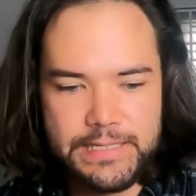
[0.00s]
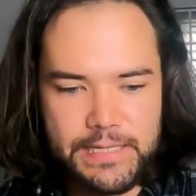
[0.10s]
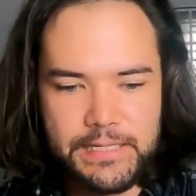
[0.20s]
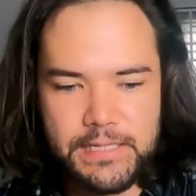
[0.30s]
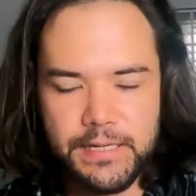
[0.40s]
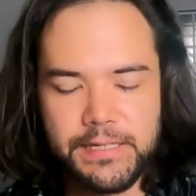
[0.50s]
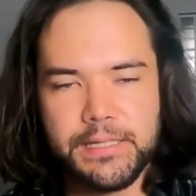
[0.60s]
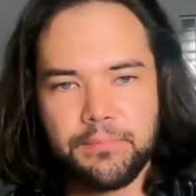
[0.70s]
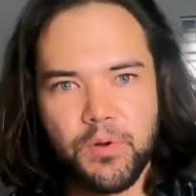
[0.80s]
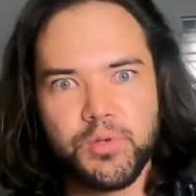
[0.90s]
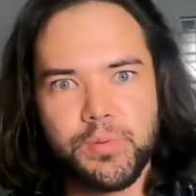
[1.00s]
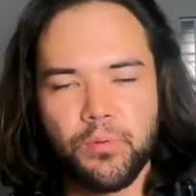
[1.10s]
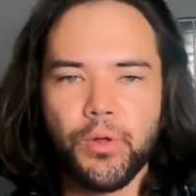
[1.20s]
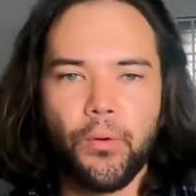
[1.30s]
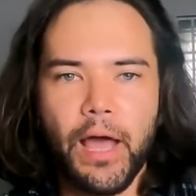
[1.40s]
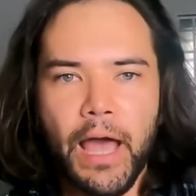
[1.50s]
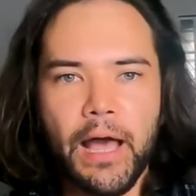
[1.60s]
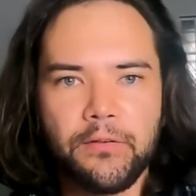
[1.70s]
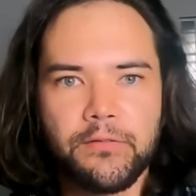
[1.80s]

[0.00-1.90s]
insights that most people don't have.